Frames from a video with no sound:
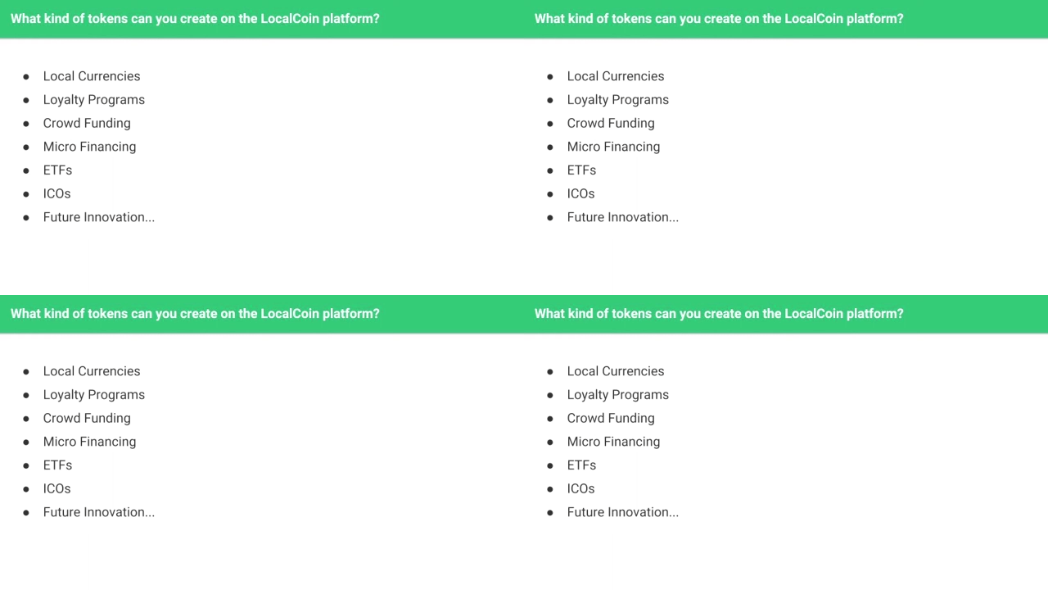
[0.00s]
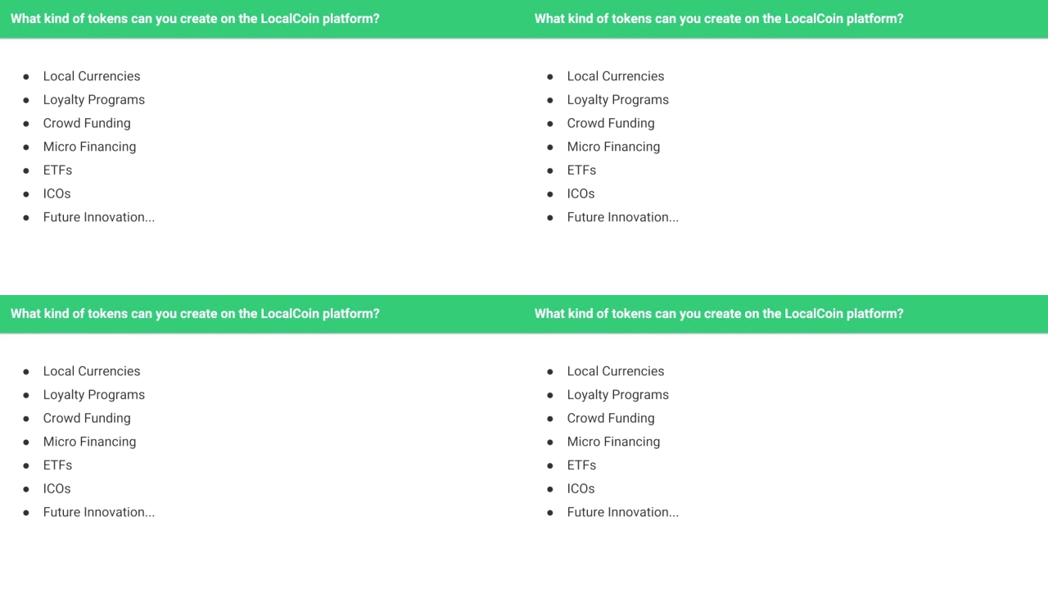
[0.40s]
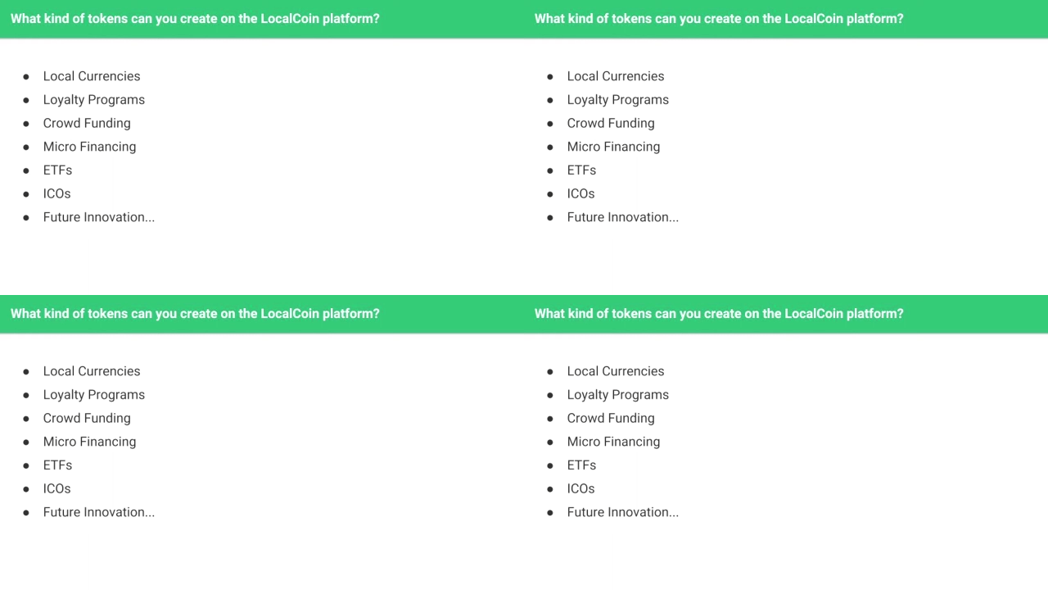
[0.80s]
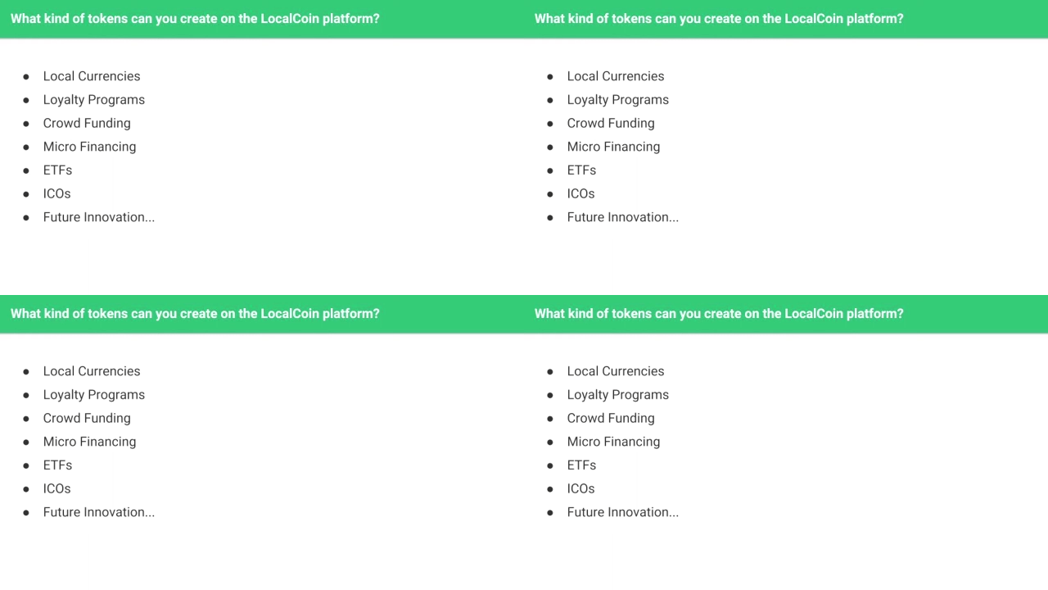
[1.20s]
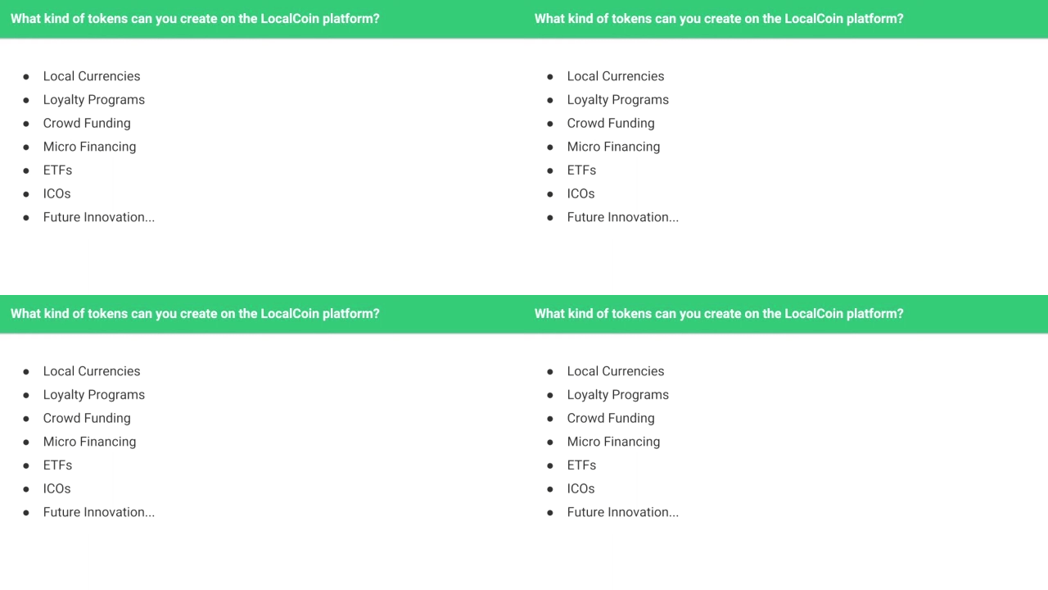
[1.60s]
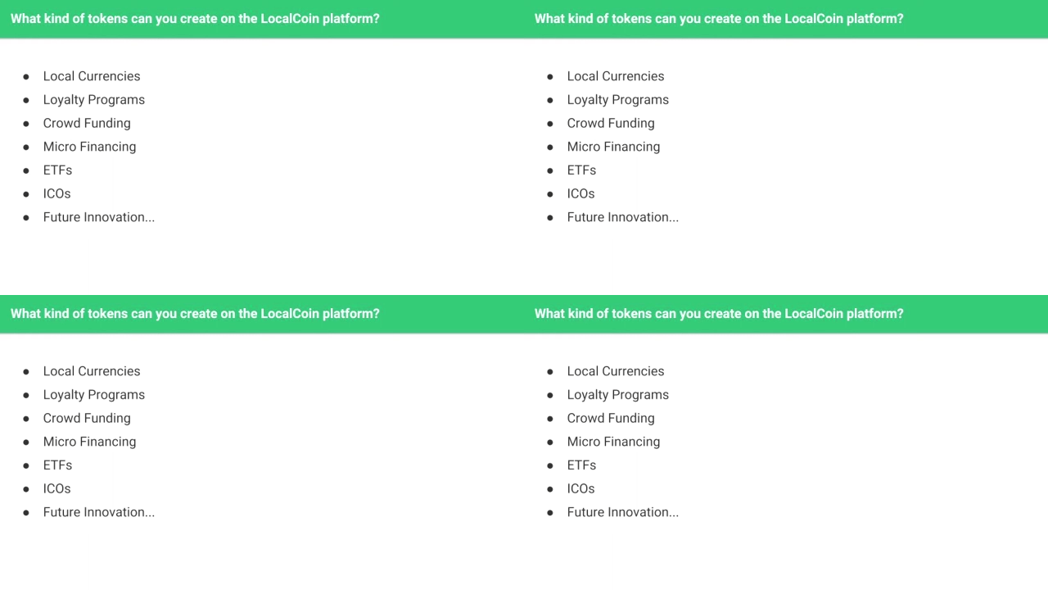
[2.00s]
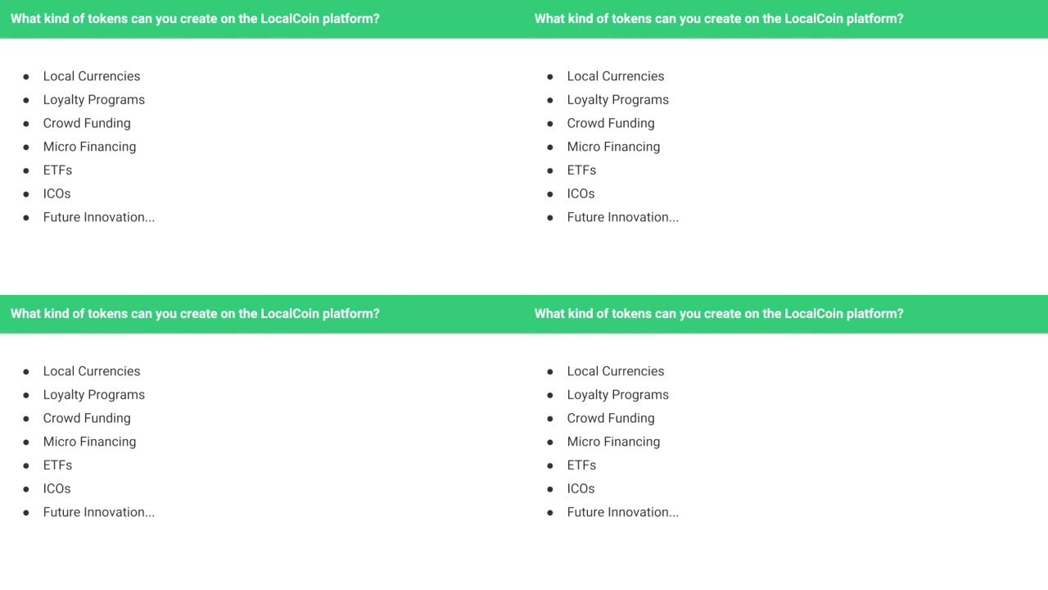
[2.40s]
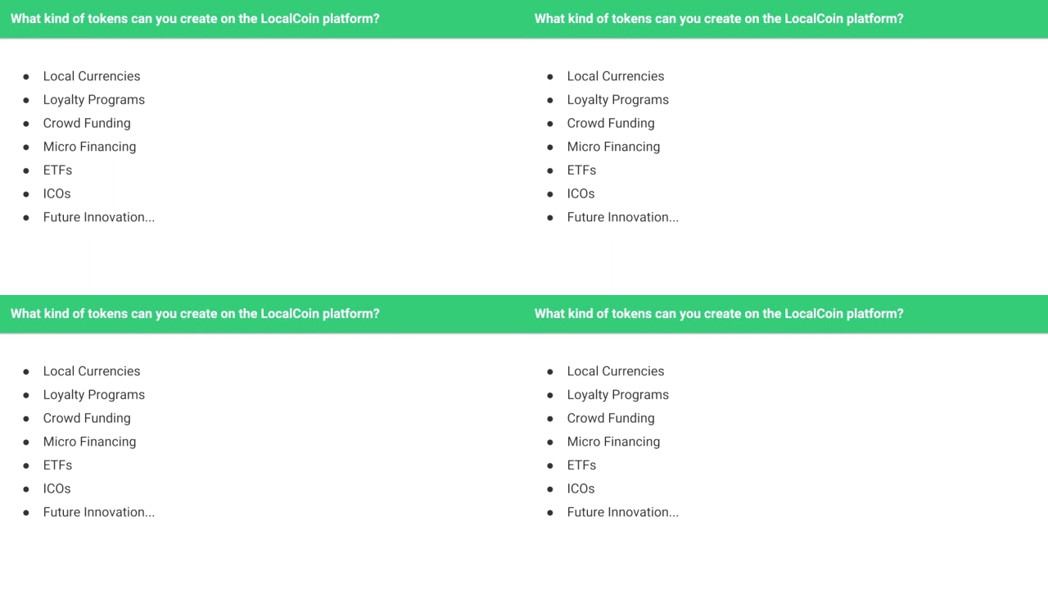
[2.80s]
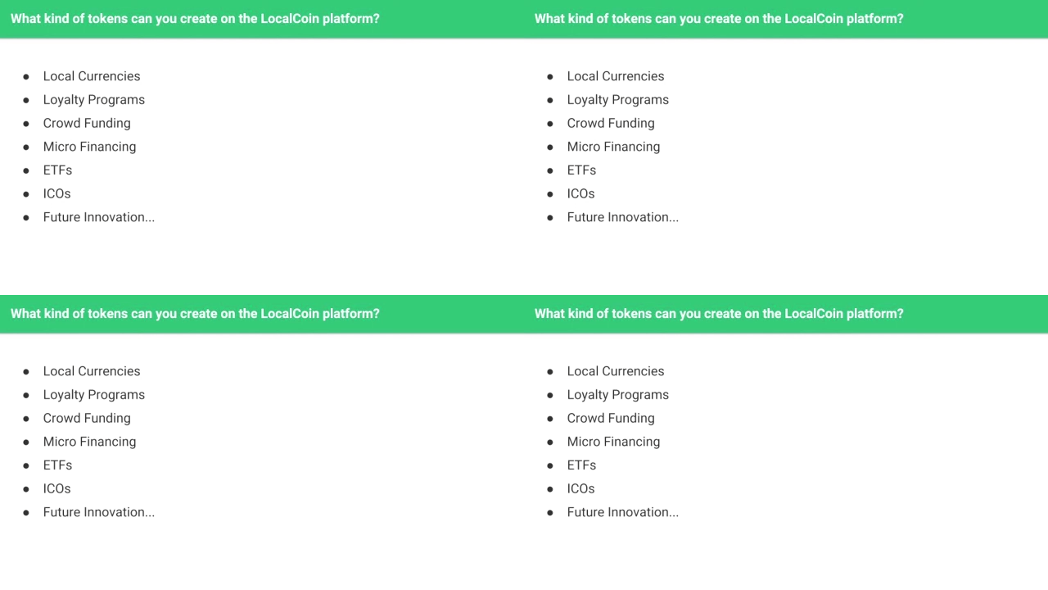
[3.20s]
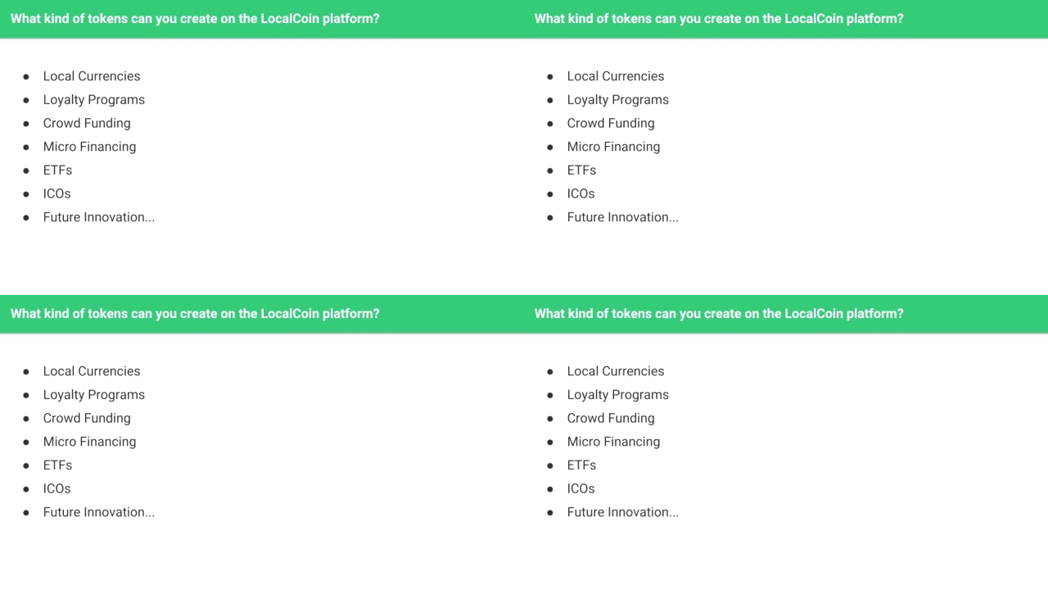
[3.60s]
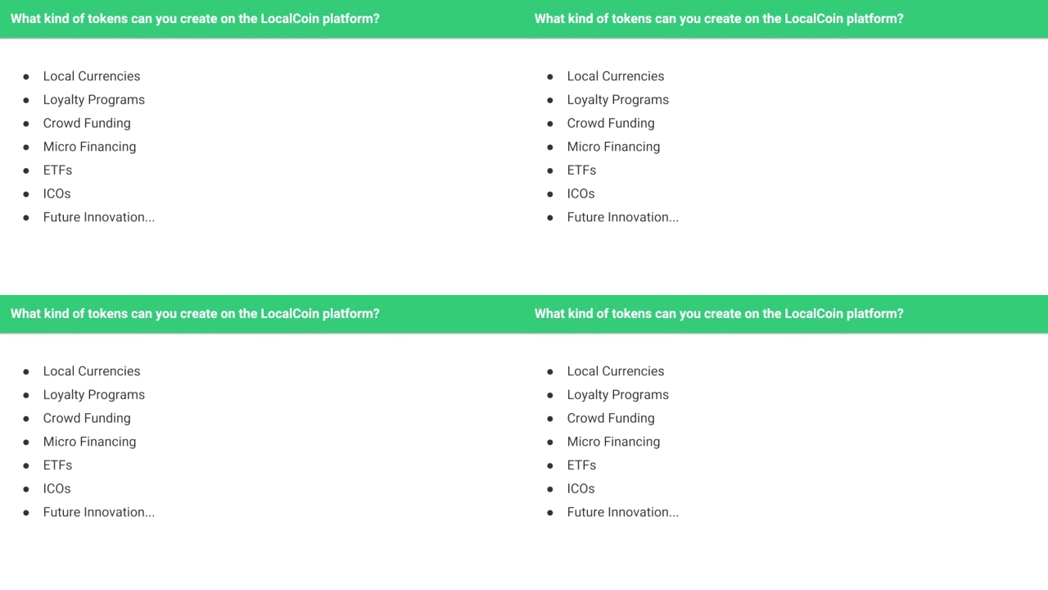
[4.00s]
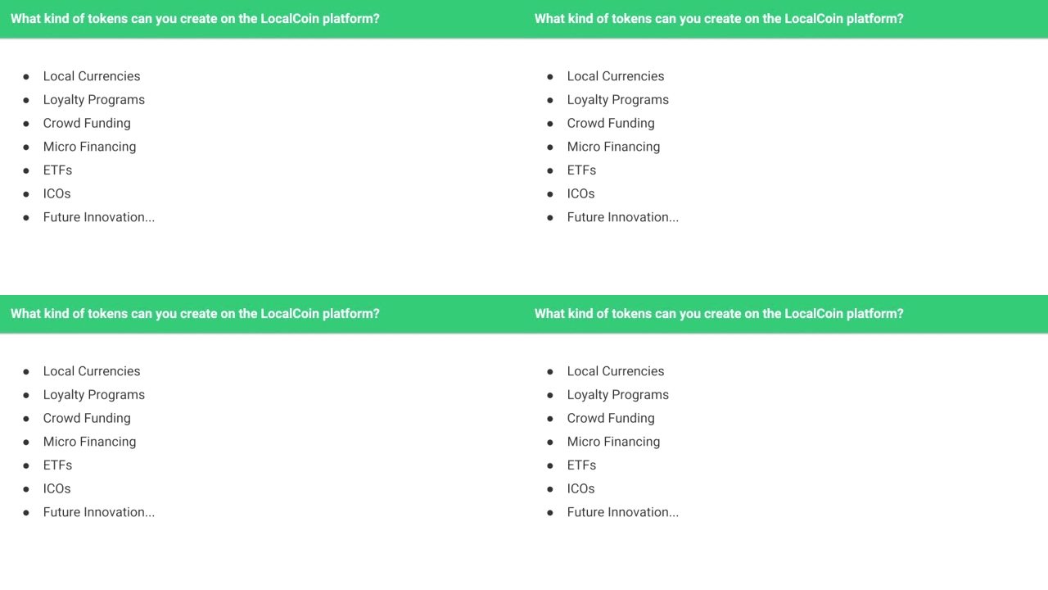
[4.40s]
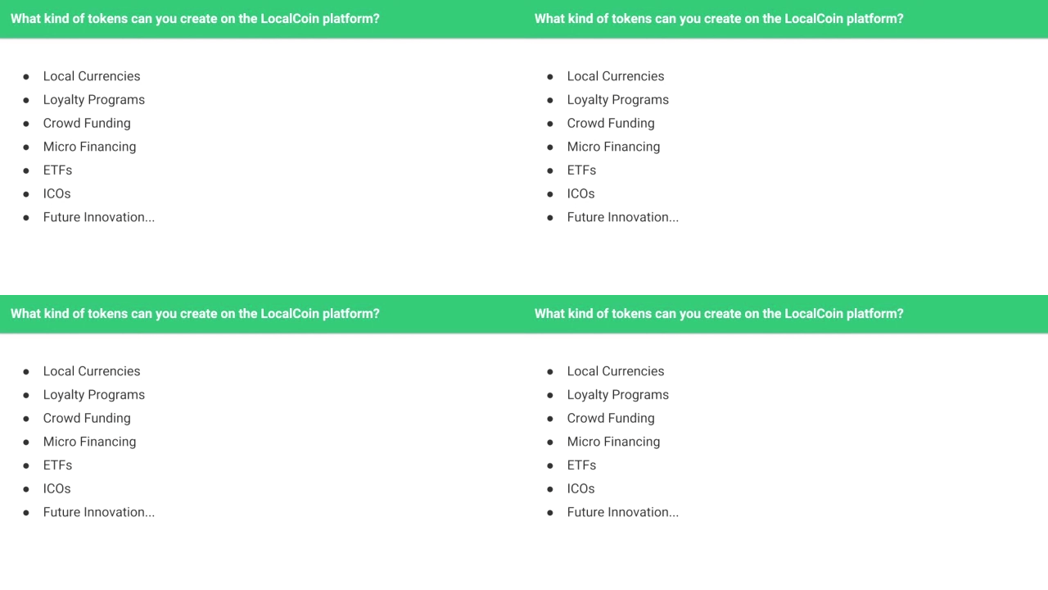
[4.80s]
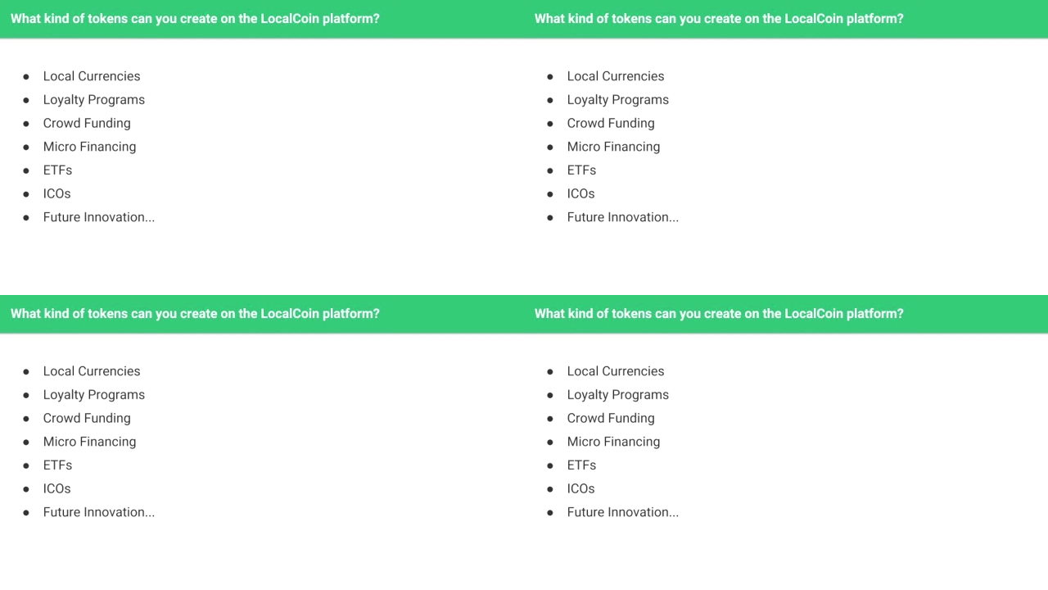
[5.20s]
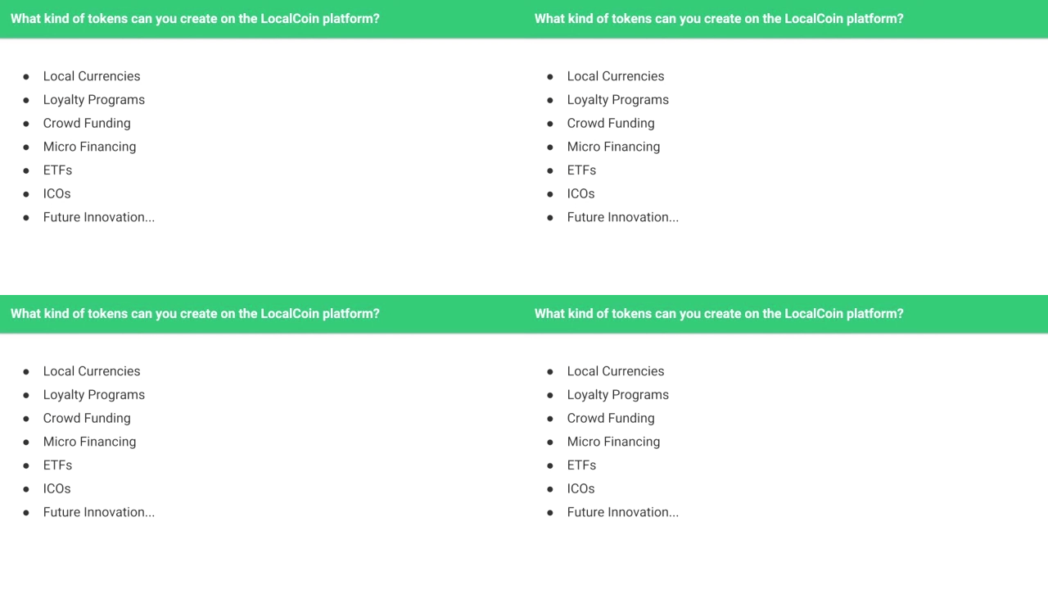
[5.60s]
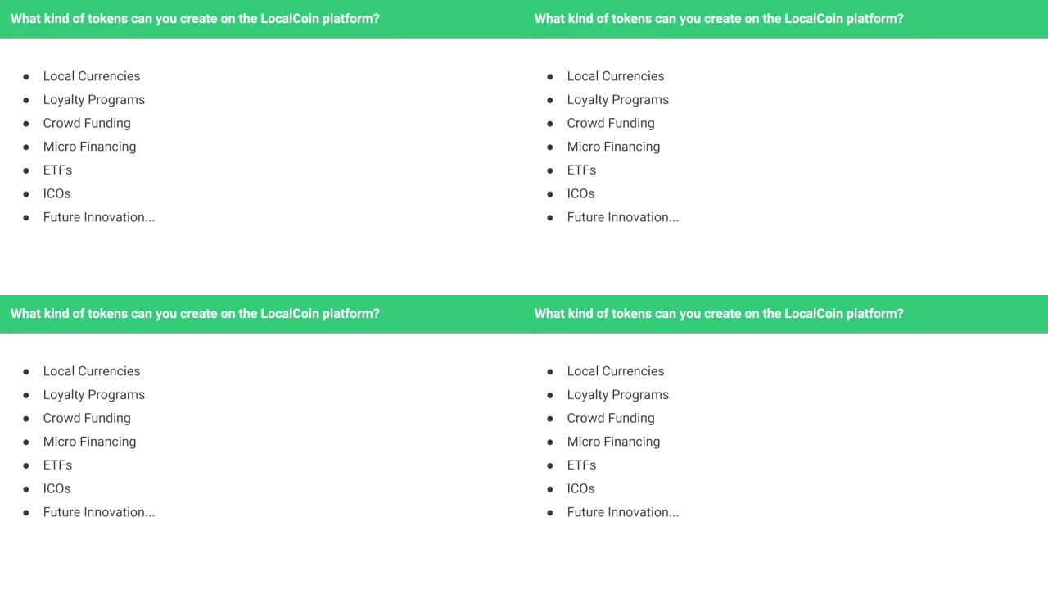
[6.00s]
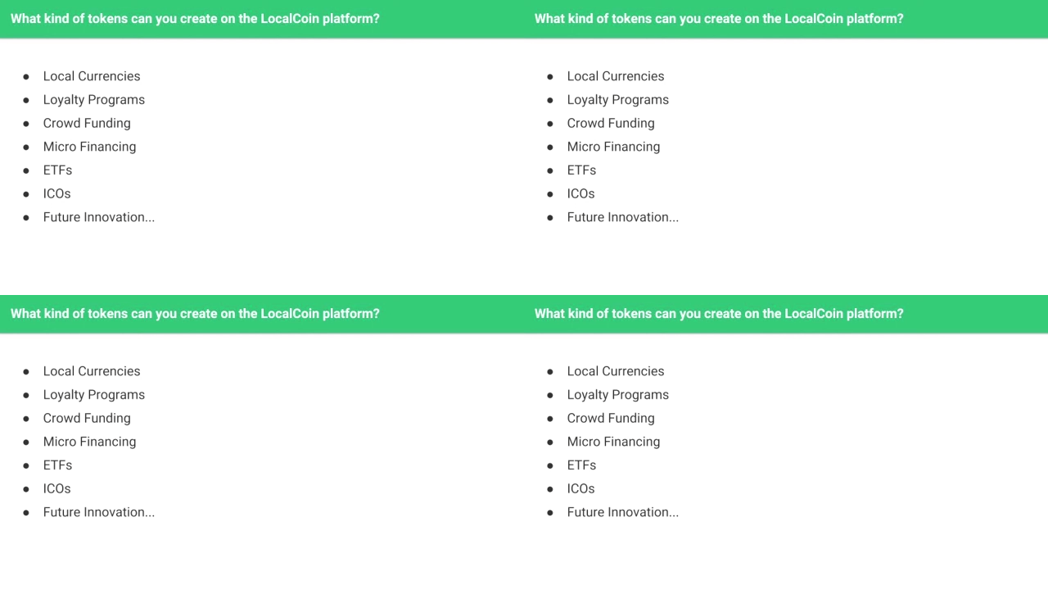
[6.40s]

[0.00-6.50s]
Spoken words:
Nobody's mouth can be seen.